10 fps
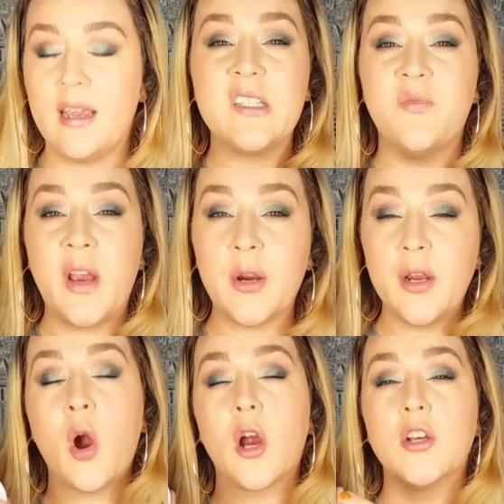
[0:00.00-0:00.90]
It's very
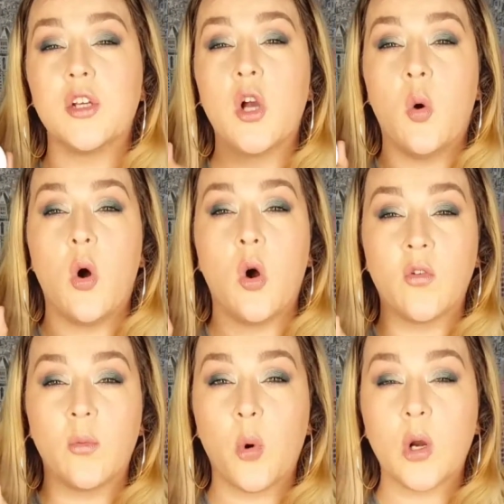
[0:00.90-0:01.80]
hard to go
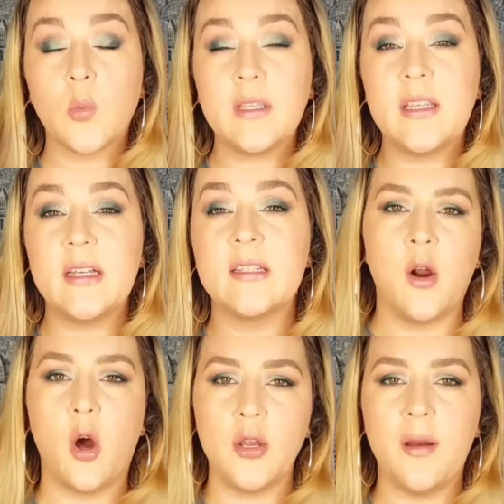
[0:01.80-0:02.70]
overboard with this. And
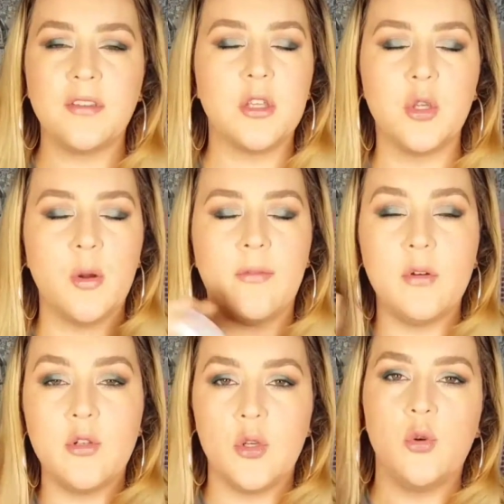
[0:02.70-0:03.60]
all you have to do if
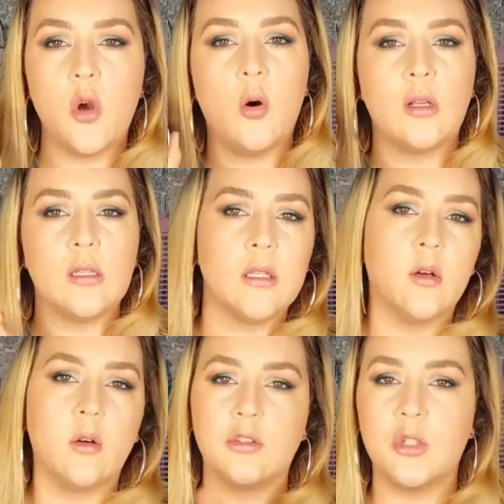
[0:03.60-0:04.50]
you do go a
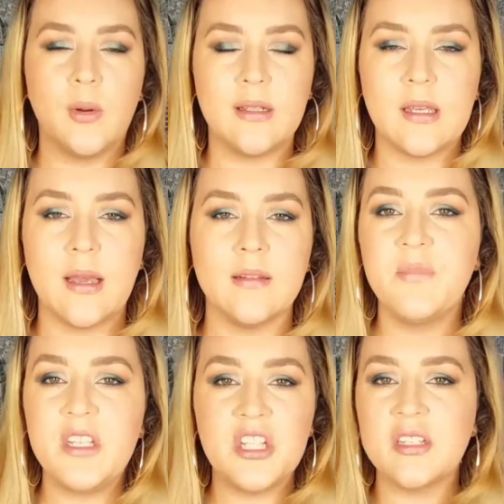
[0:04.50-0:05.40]
little too intense,
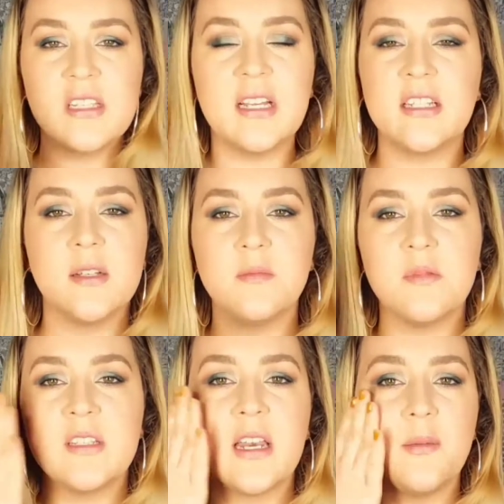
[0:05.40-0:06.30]
just take some
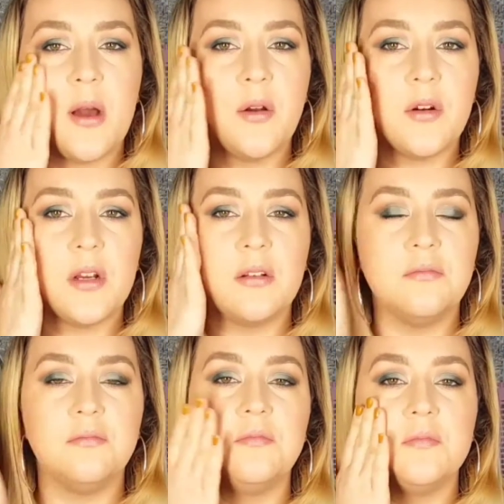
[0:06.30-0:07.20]
setting powder
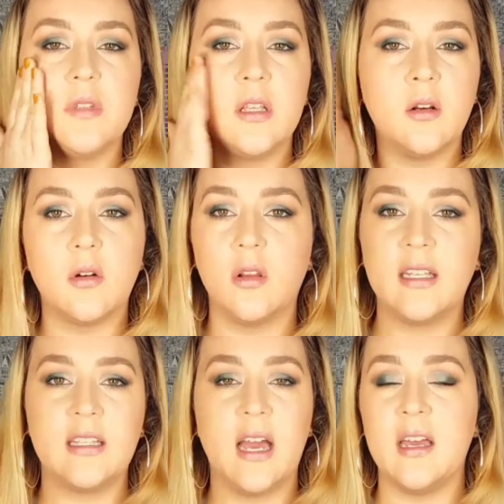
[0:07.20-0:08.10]
and, you know, go
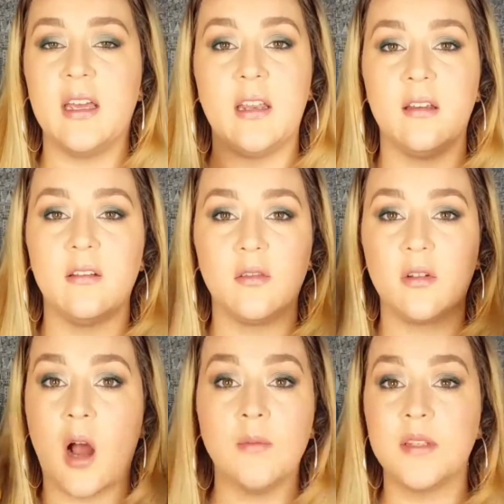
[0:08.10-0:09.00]
like that, and it
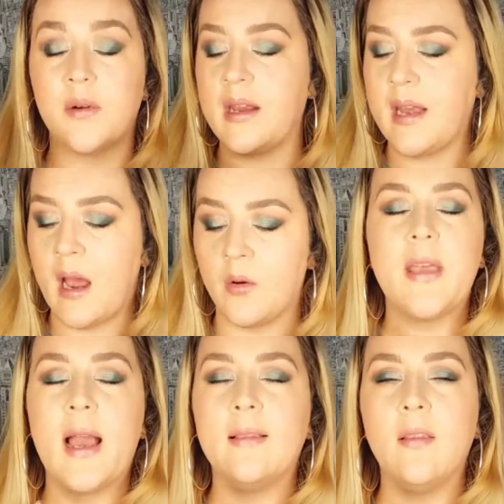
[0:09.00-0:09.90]
calms it right down.
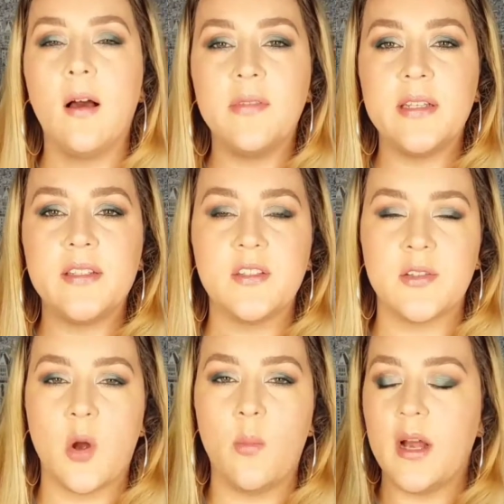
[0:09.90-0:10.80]
I love this
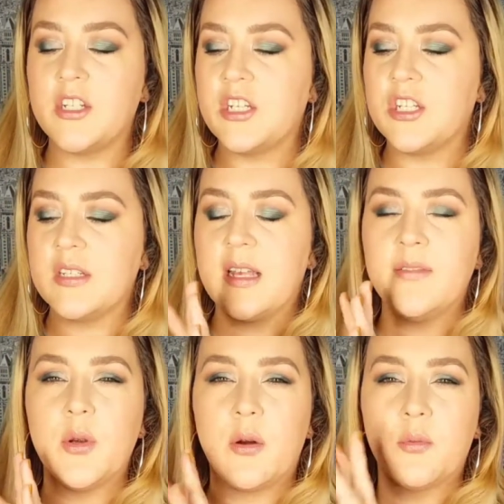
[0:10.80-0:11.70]
so much. It just
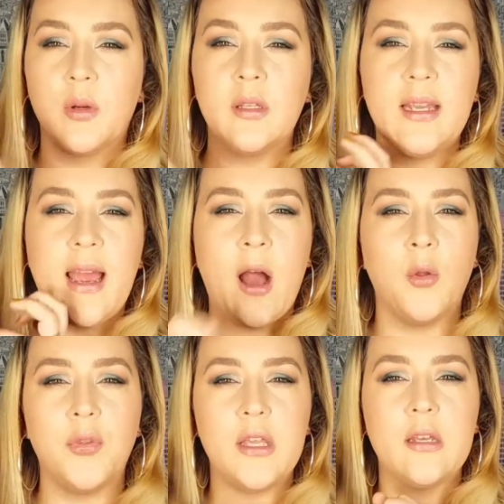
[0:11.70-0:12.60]
gives you a really
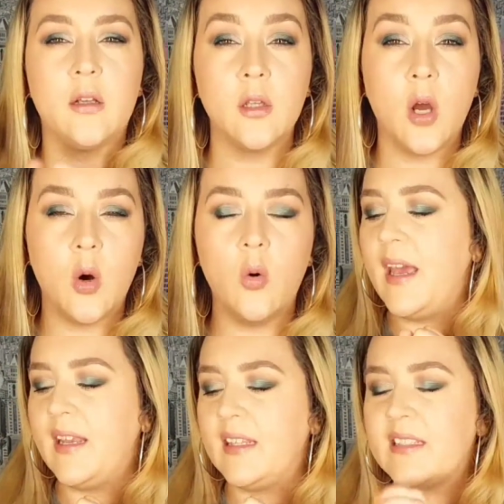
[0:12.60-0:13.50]
healthy glow,
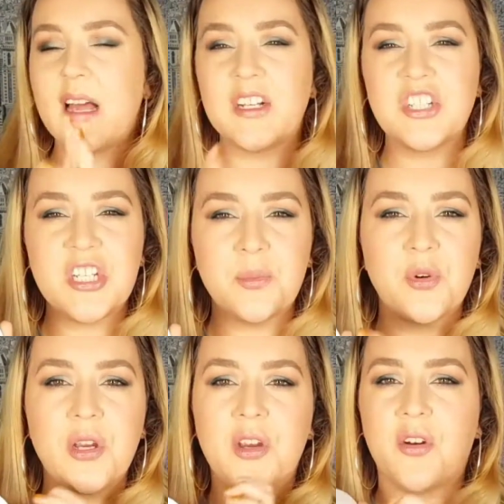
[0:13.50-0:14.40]
and it's not
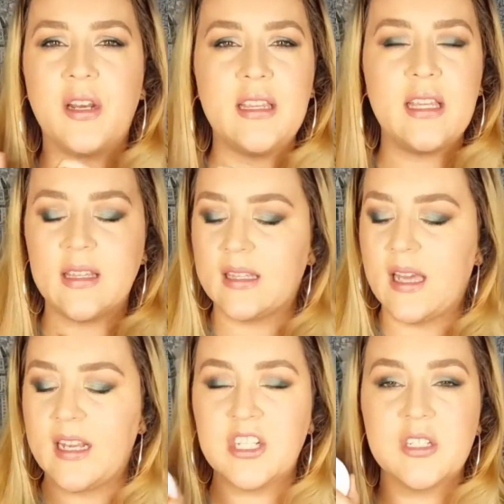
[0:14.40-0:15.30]
shimmery or anything like
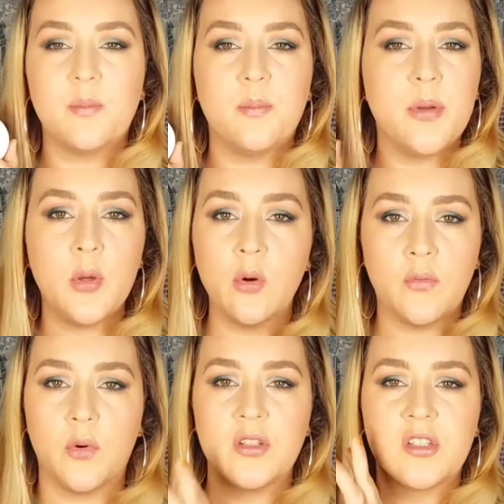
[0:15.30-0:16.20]
that. It's just
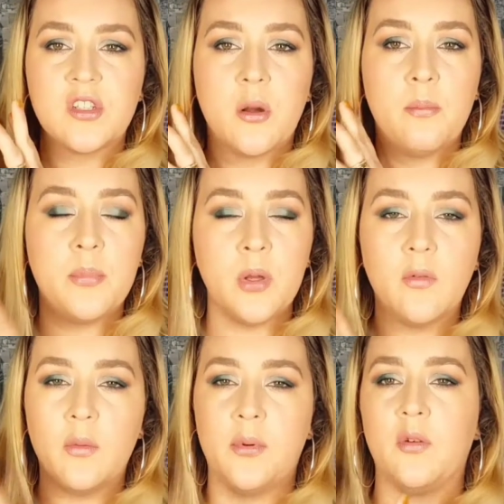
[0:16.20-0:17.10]
beautiful. It's a
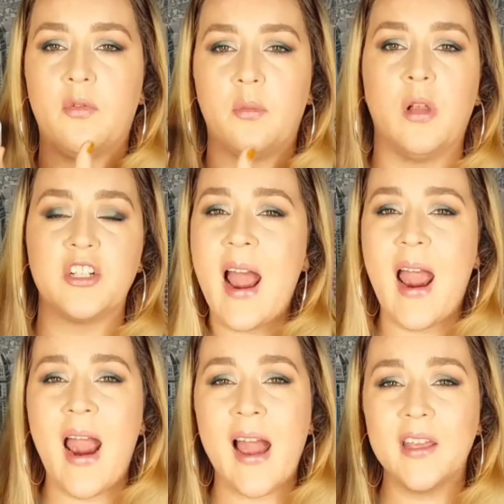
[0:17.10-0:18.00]
beautiful, beautiful blush. I
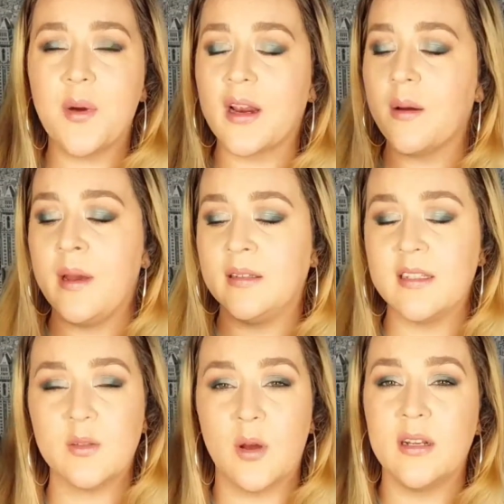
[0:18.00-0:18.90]
highly recommend
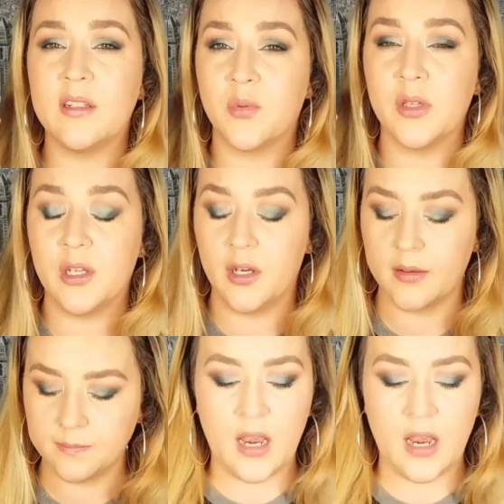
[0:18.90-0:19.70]
this one. It's really good.